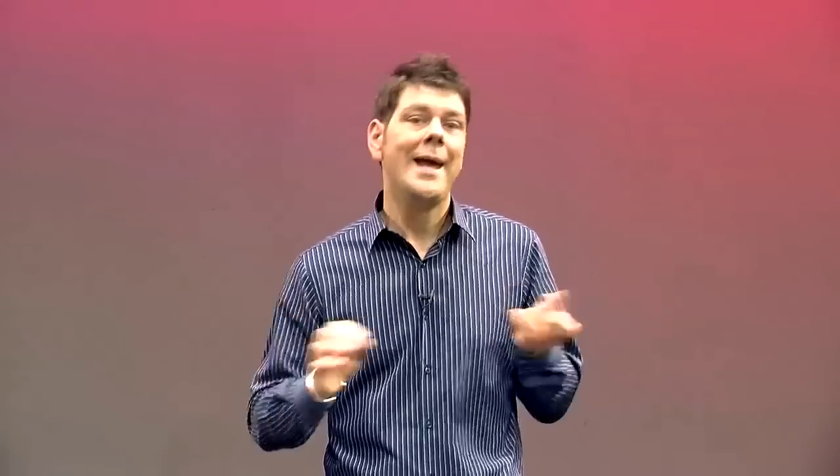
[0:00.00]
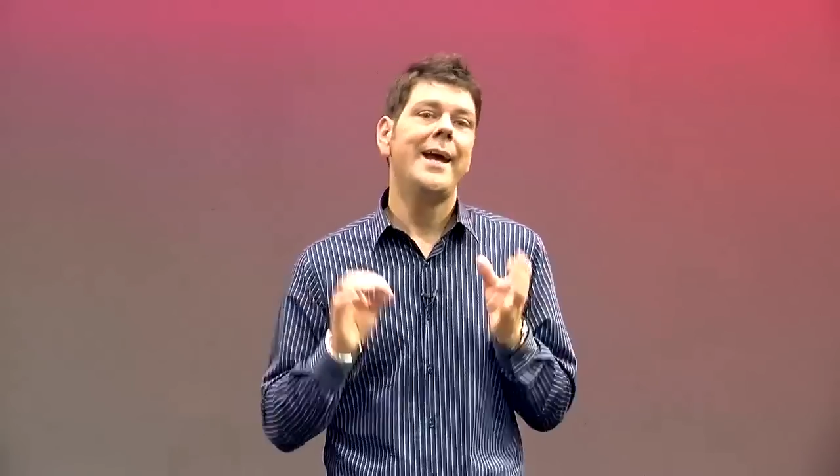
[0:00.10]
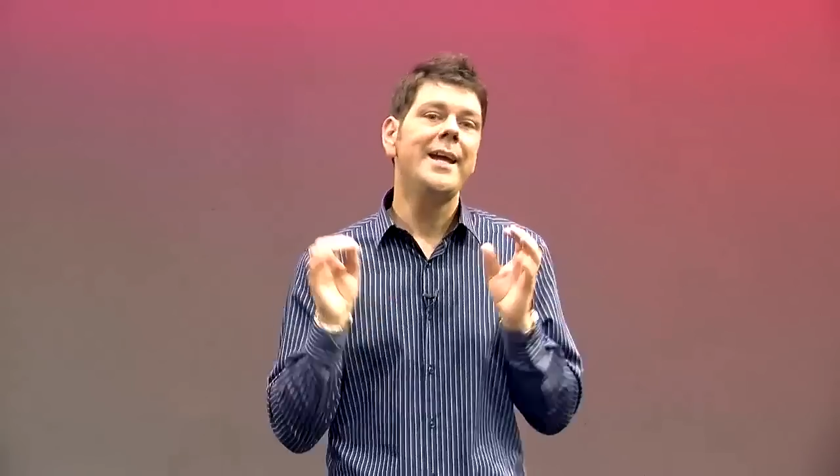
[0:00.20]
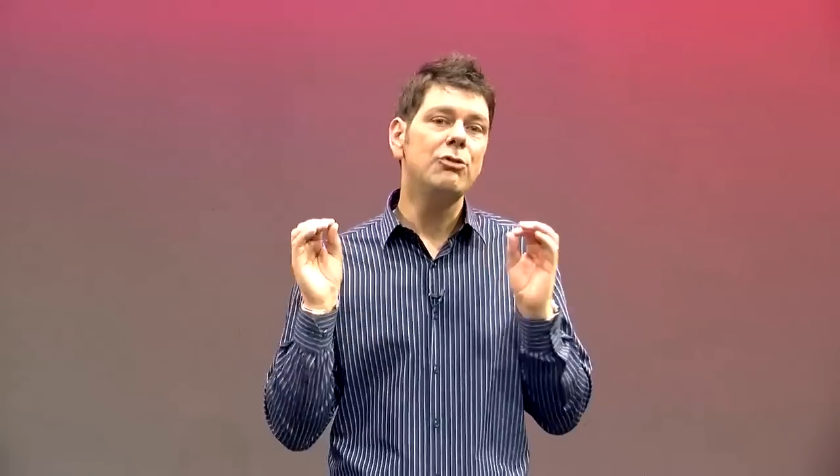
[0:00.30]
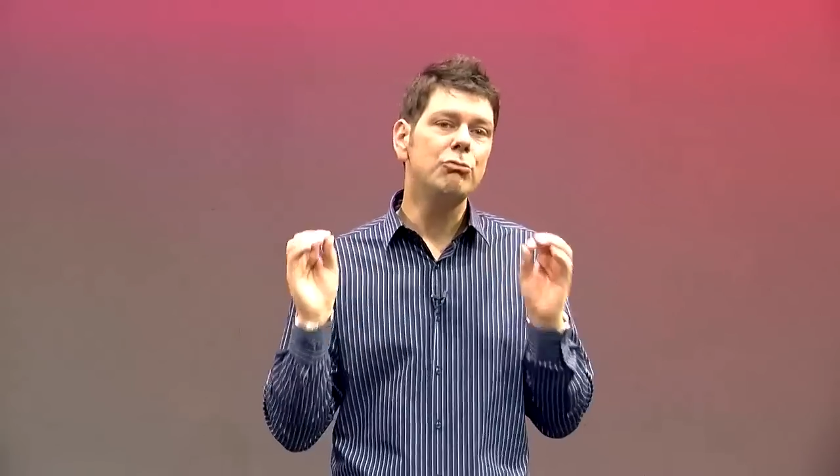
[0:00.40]

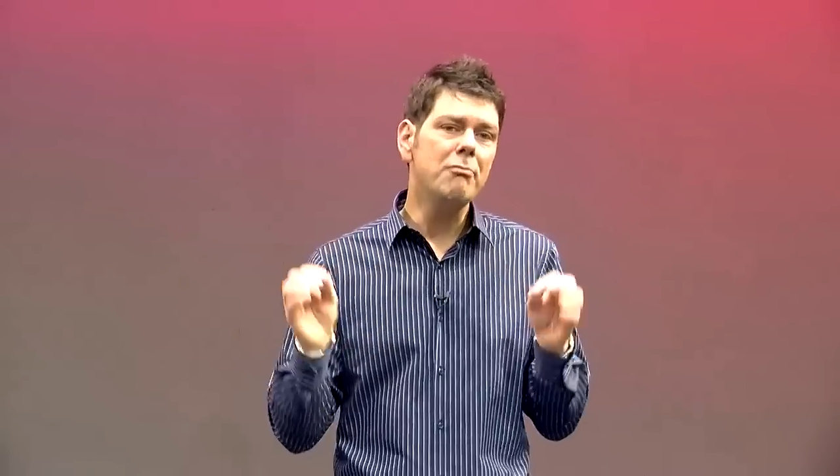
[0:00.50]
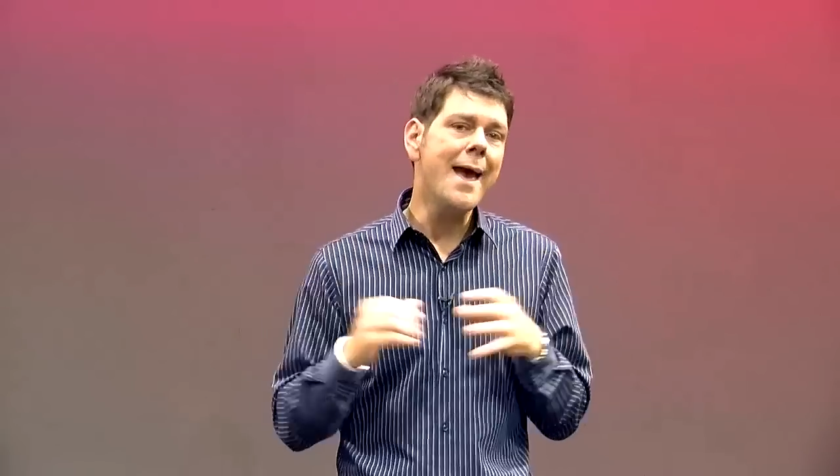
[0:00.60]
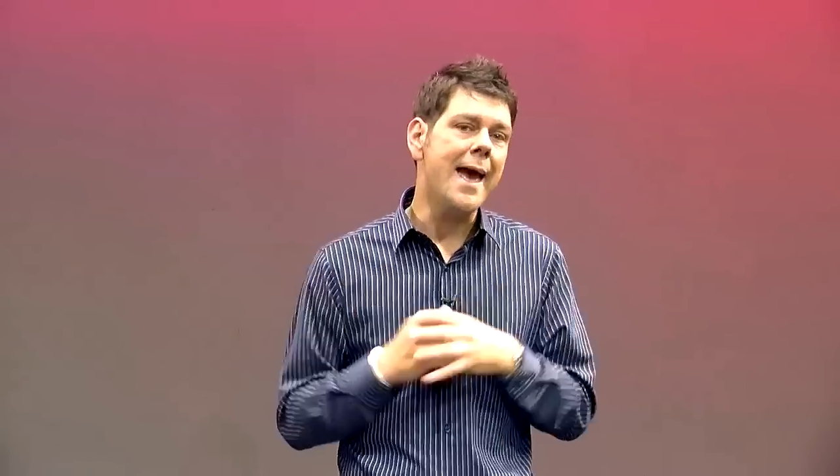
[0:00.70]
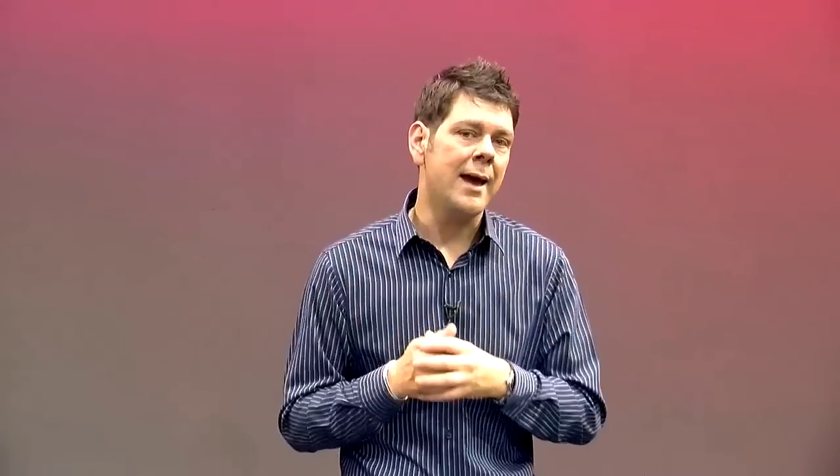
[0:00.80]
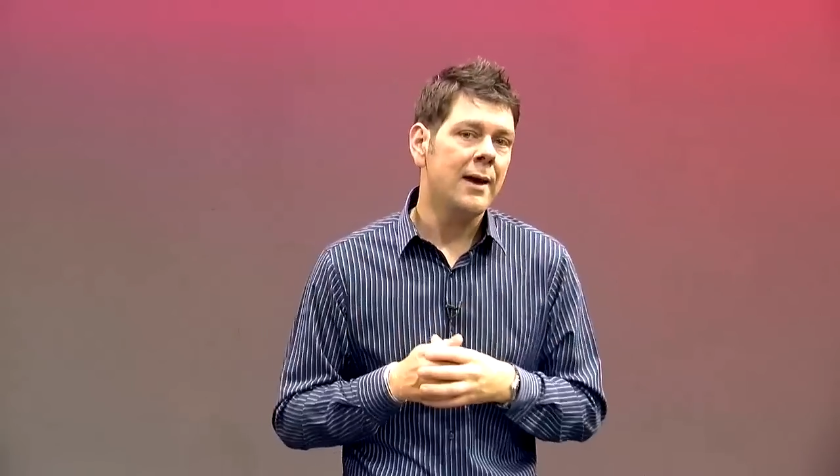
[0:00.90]
It is
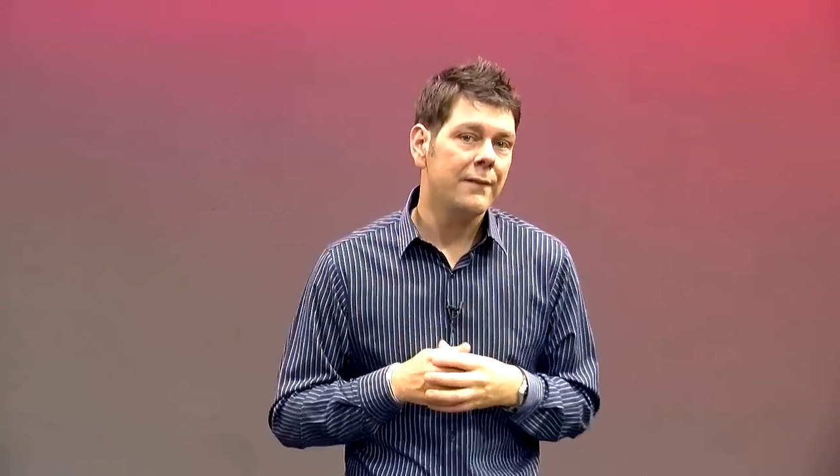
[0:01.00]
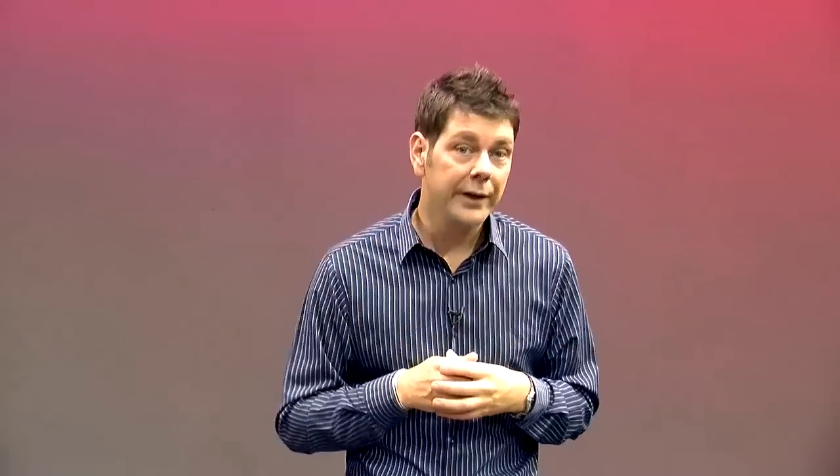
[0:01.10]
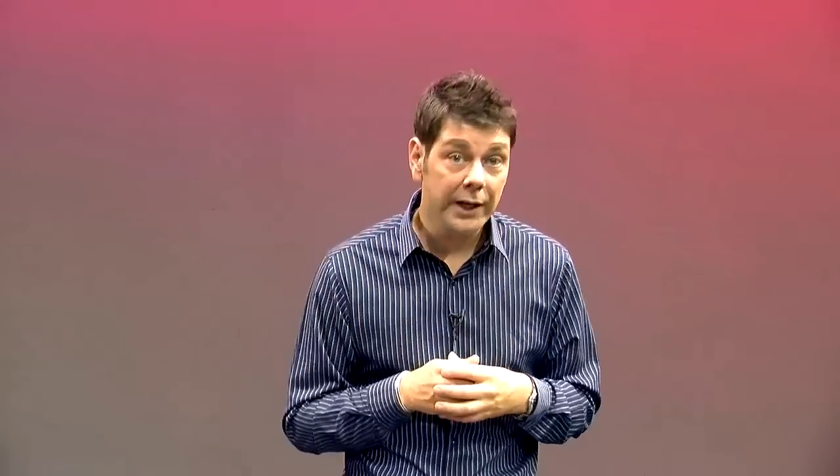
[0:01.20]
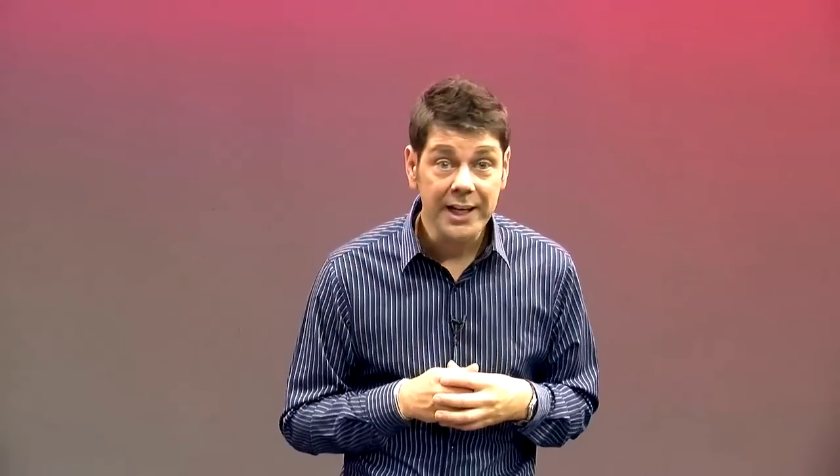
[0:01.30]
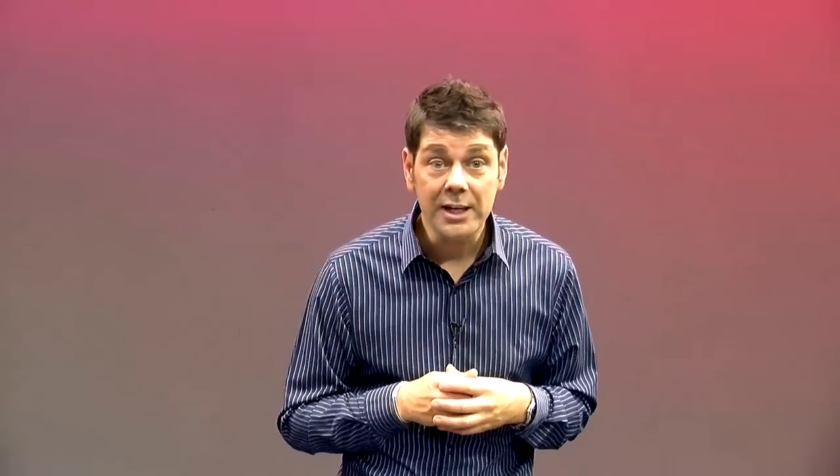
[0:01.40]
rare that
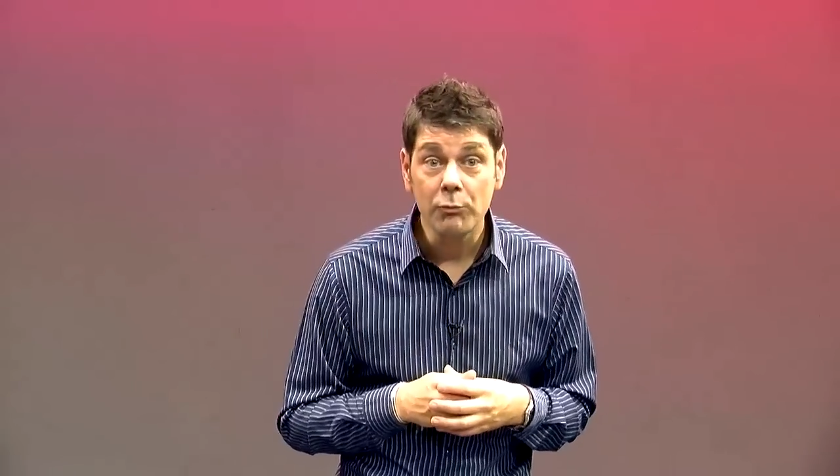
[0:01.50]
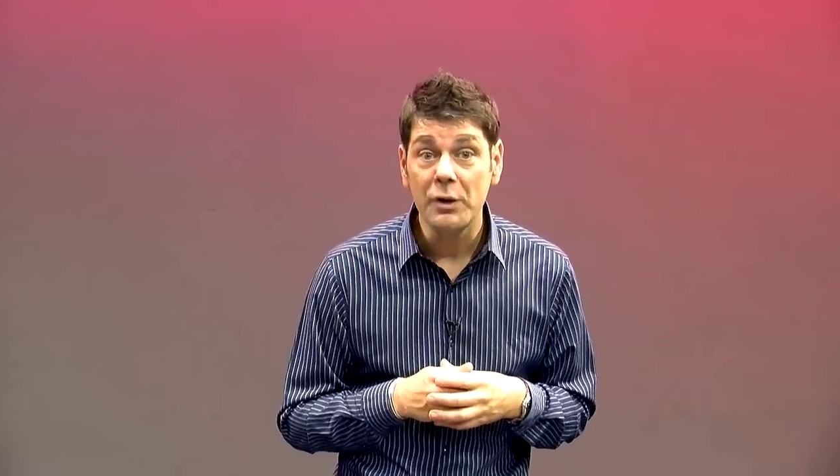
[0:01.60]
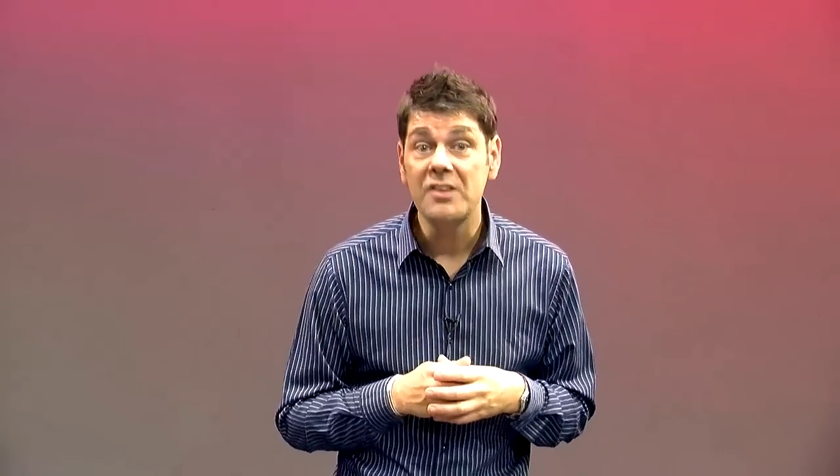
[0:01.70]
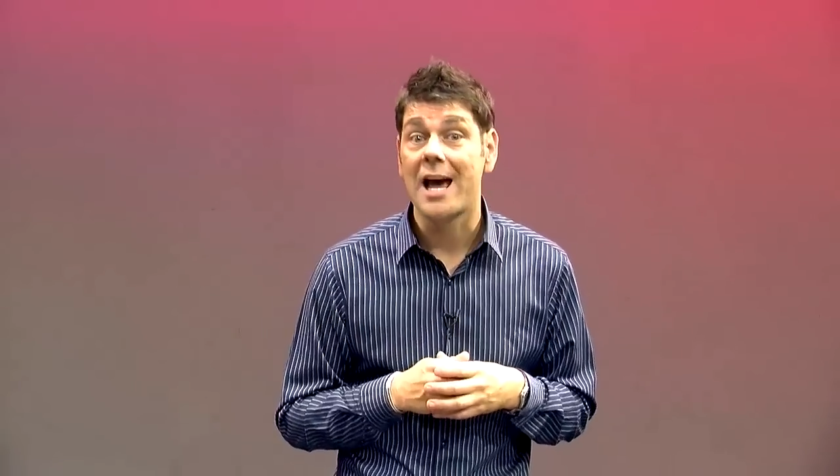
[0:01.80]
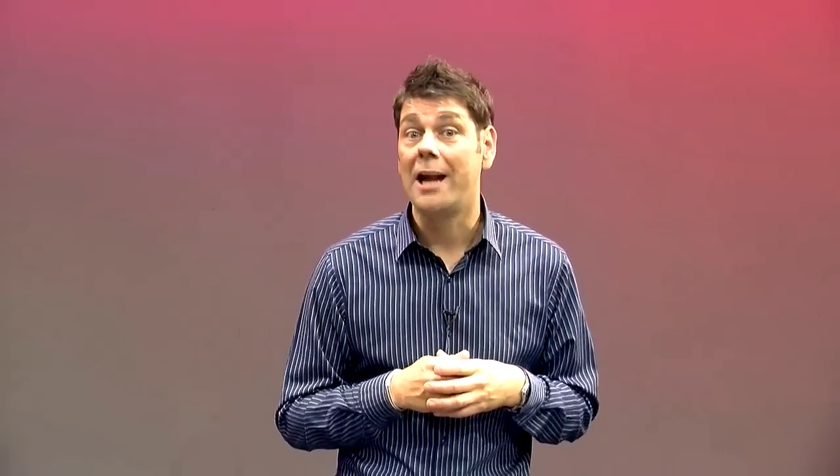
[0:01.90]
a leading
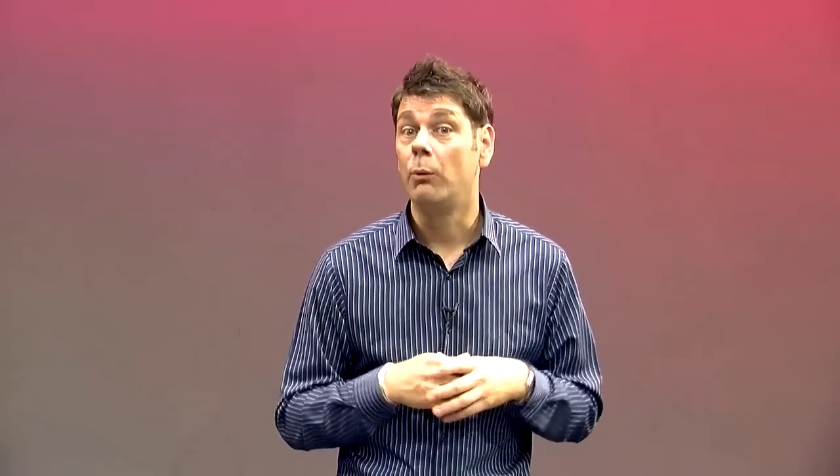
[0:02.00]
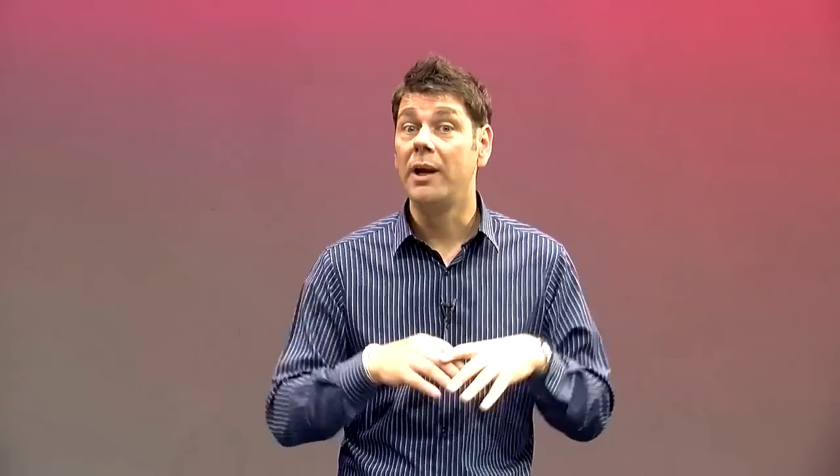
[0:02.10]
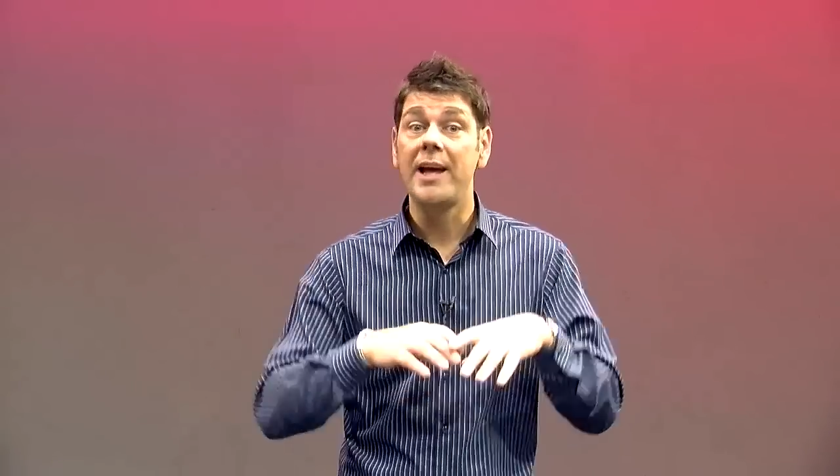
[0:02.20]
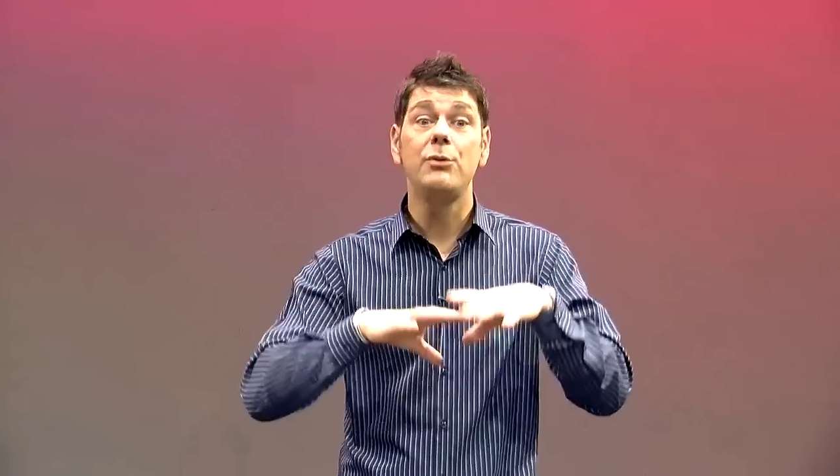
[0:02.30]
retailer will let